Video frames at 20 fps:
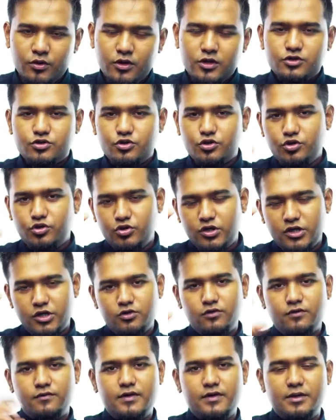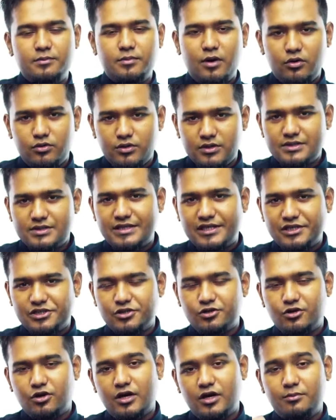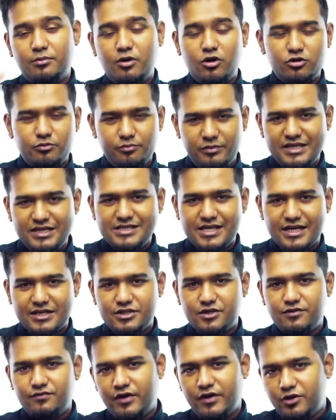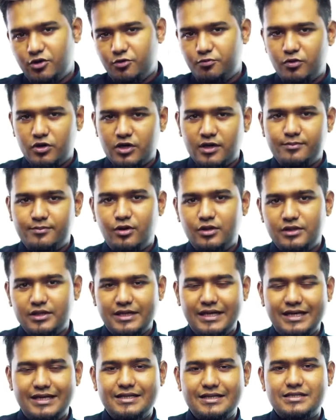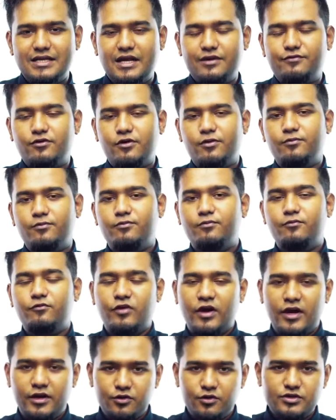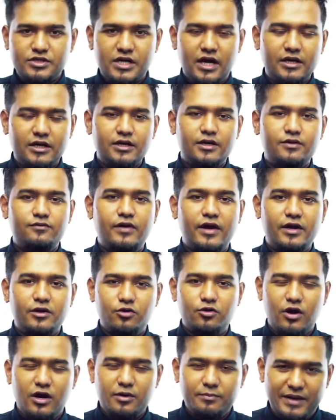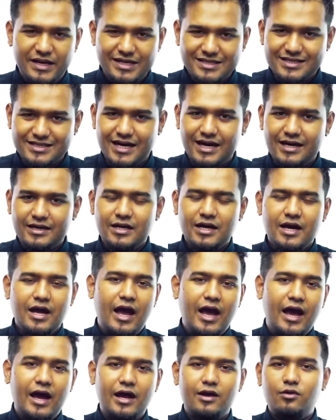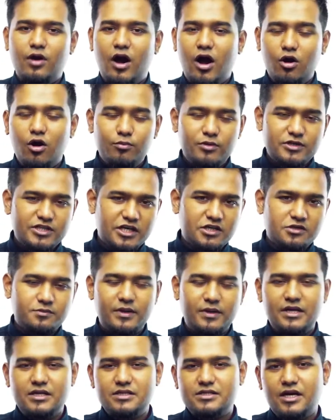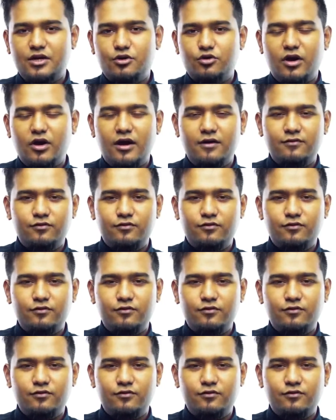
So you need to have about us section or about me section where you put up all the details, like from where you started, where you are based at, and how much experience that you have.